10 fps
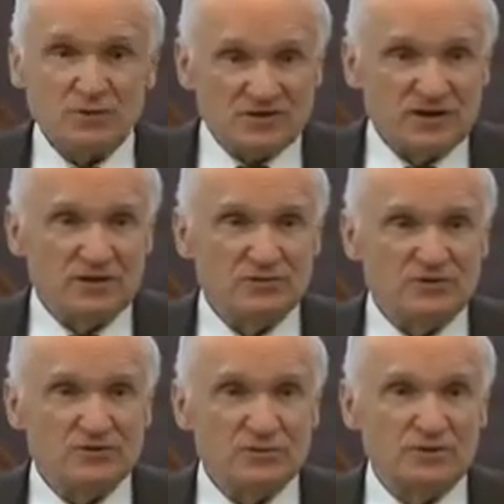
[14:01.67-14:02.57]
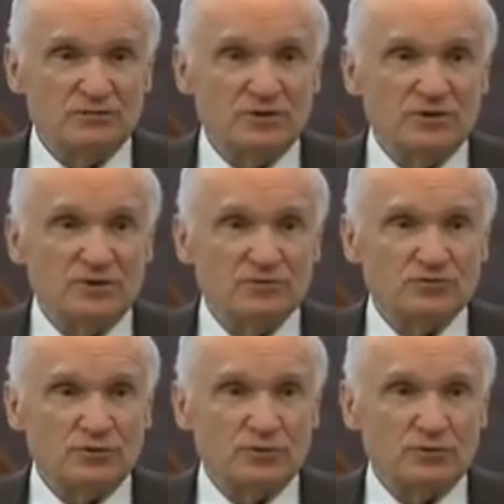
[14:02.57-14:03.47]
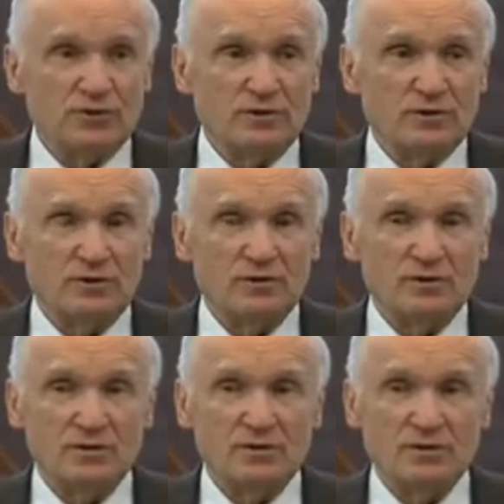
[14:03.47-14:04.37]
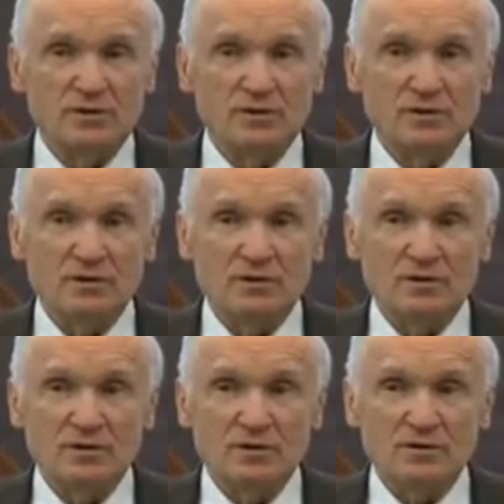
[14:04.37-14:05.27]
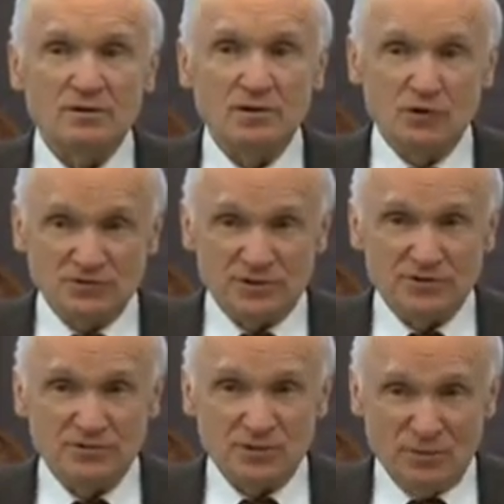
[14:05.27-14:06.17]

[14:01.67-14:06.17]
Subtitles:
for it. So I'm such an ascetic, but suddenly